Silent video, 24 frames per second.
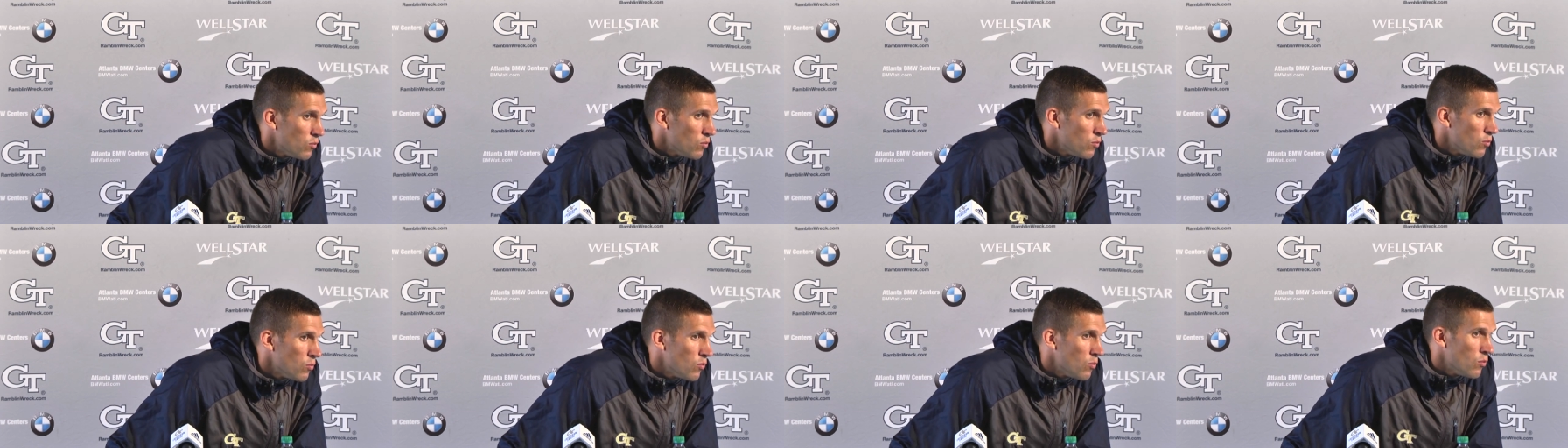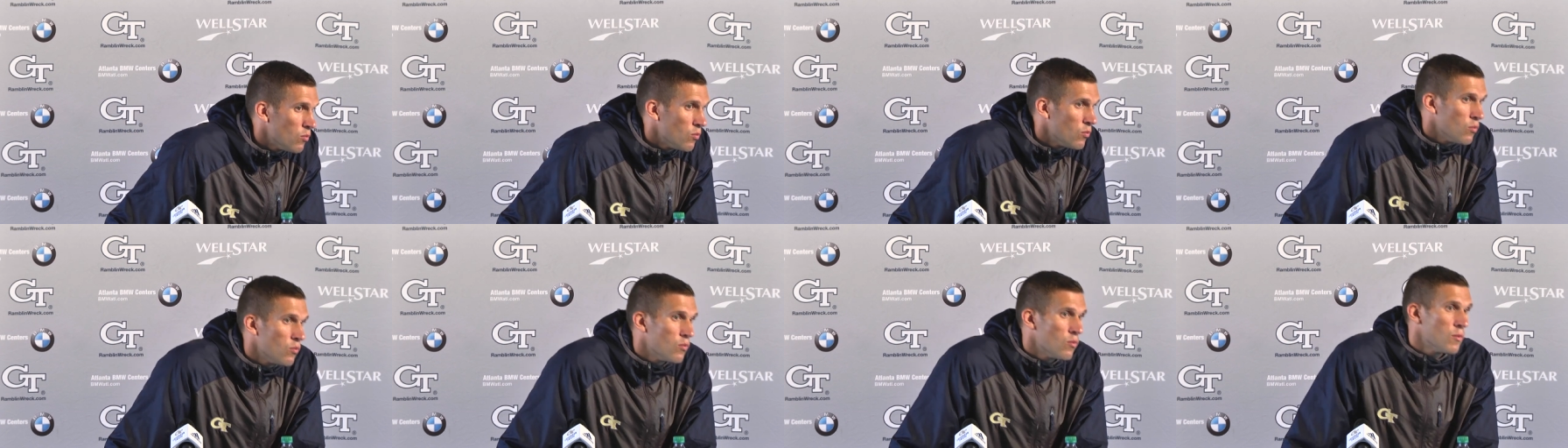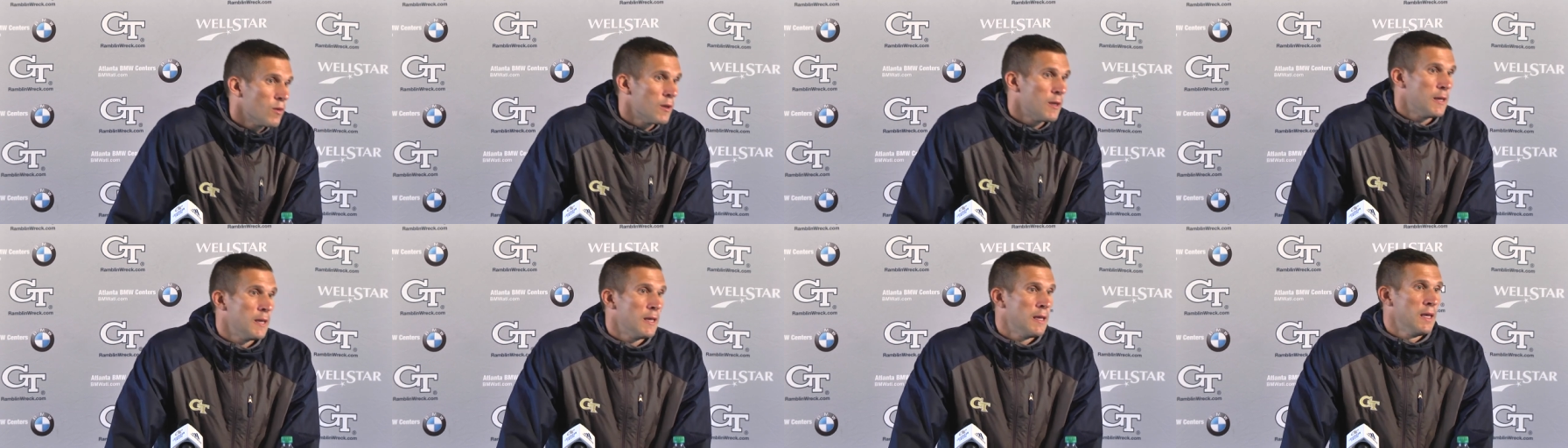Run defense is
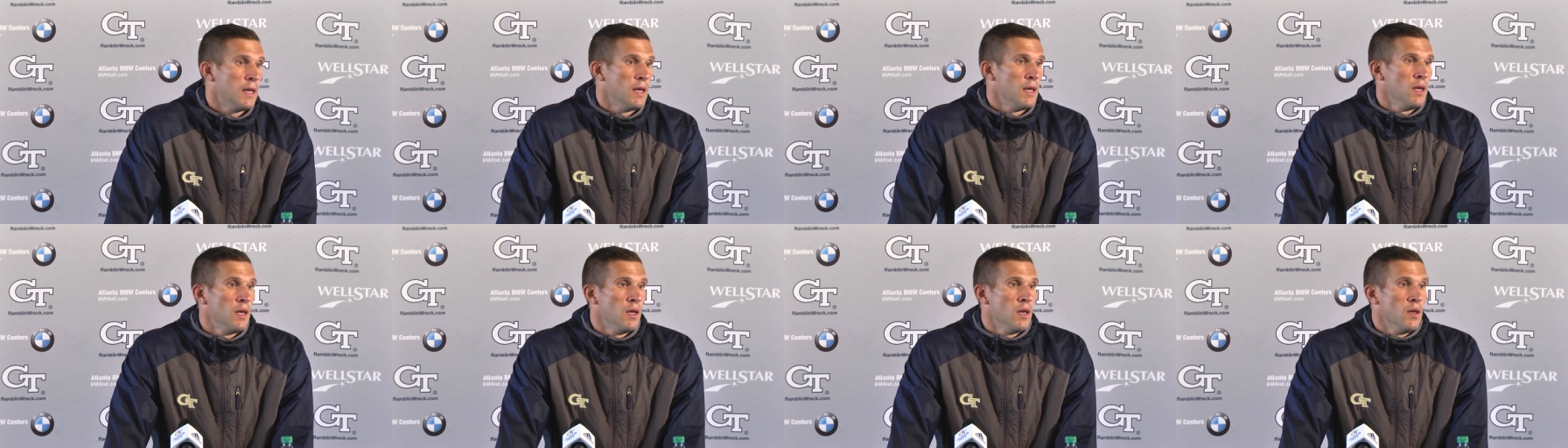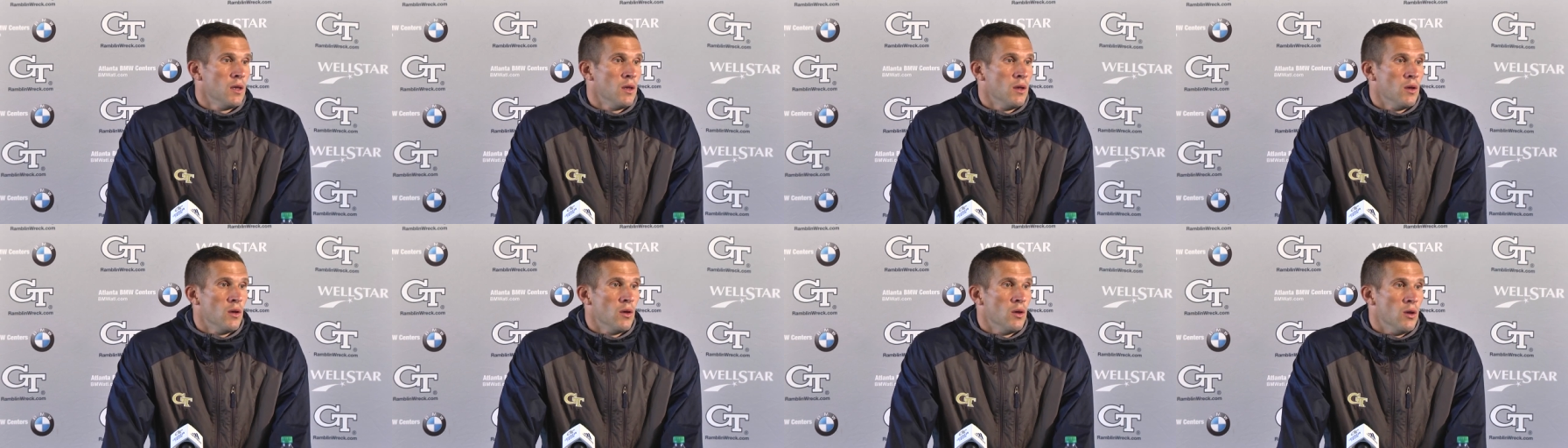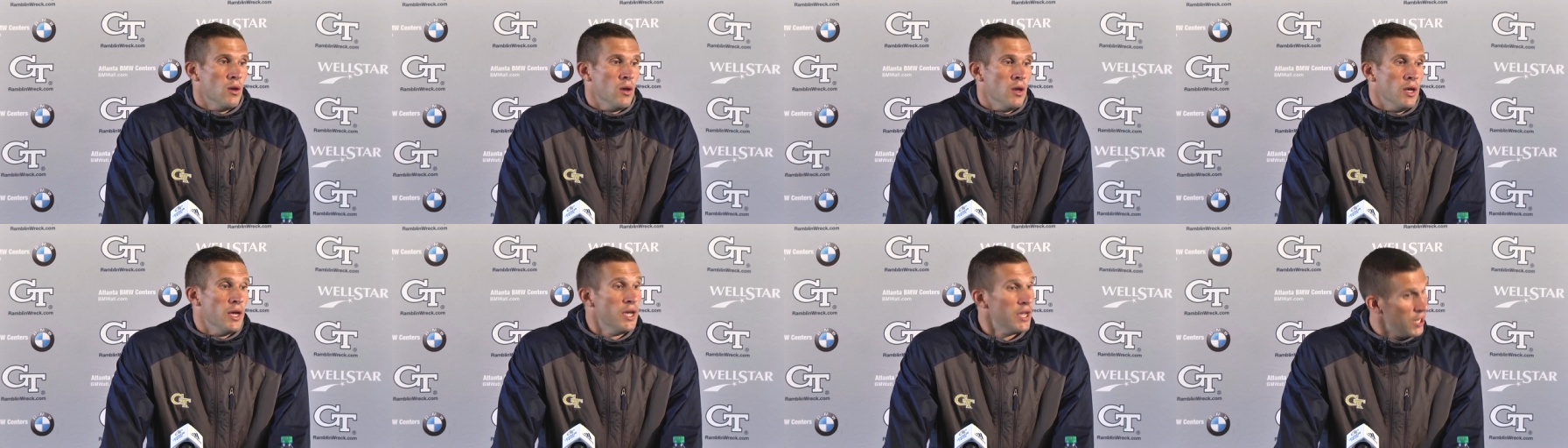being better at the point
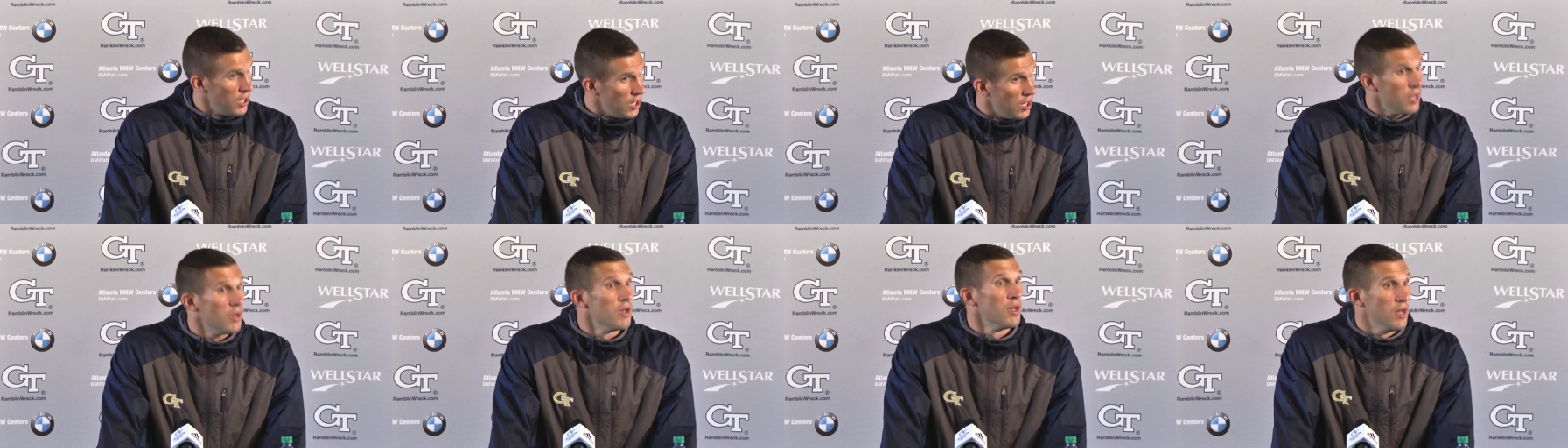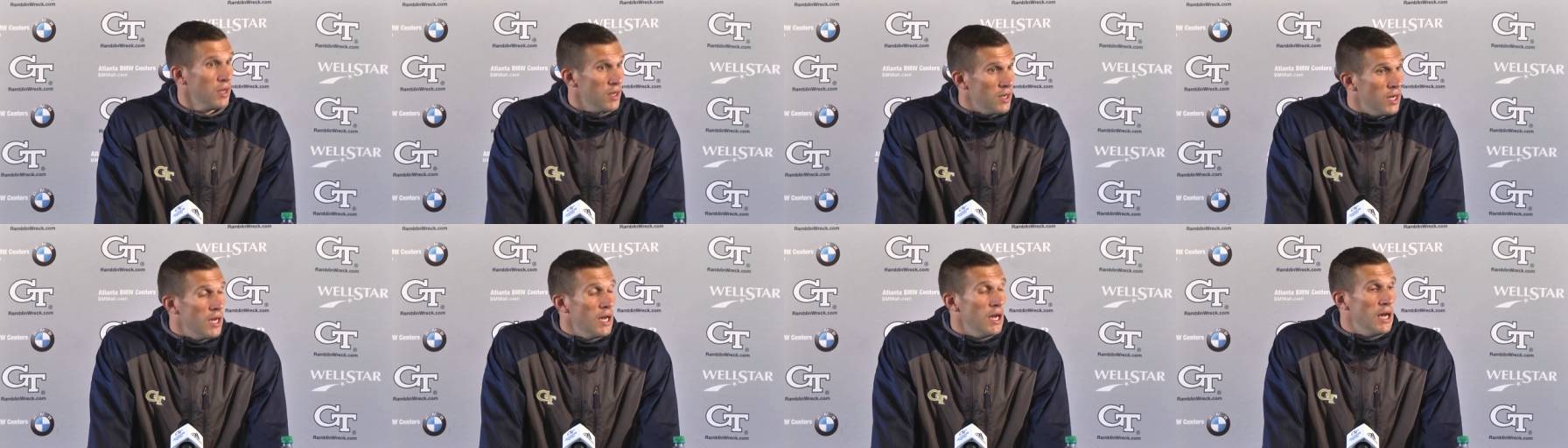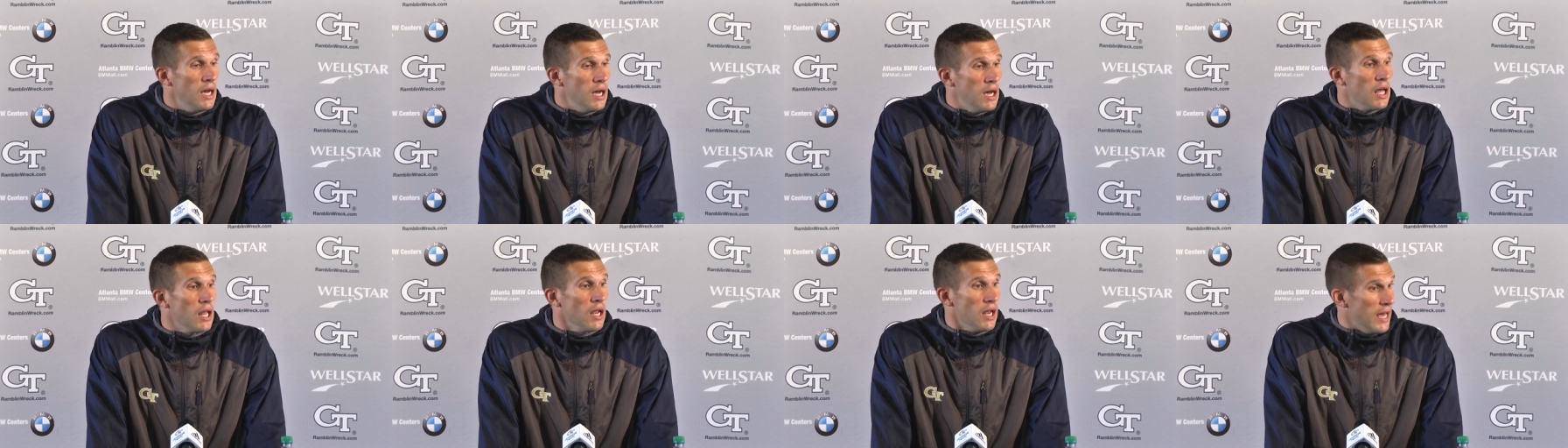of
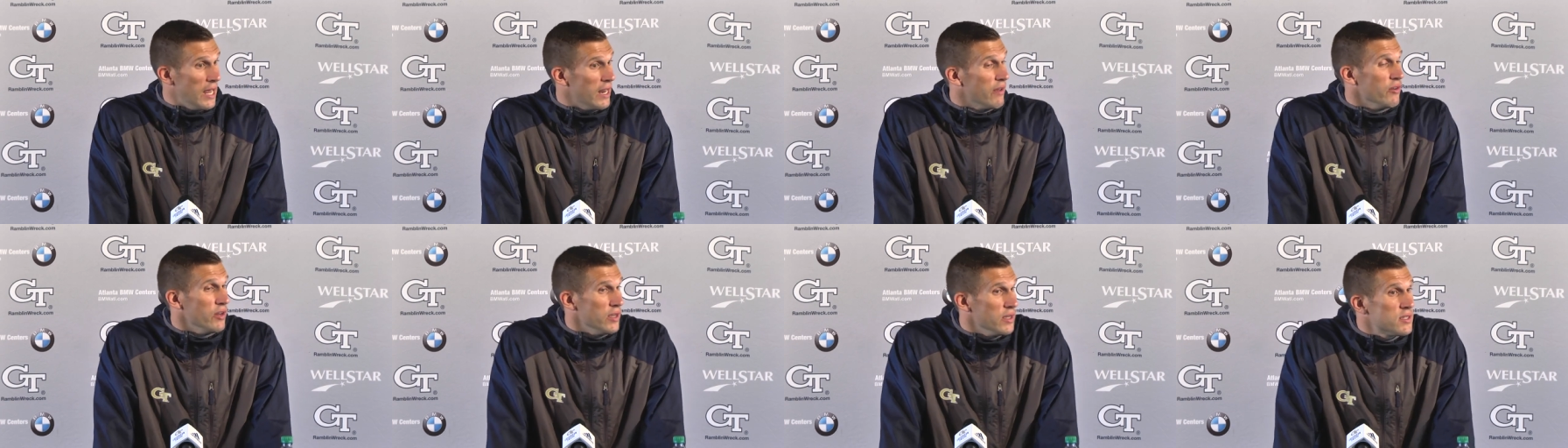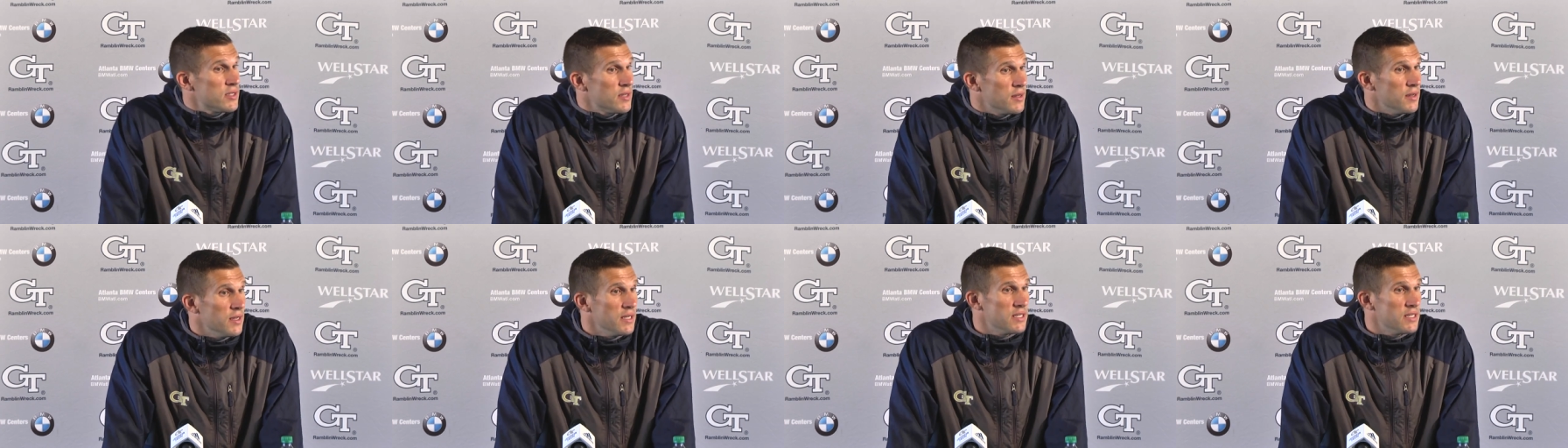attack? A lot of it is.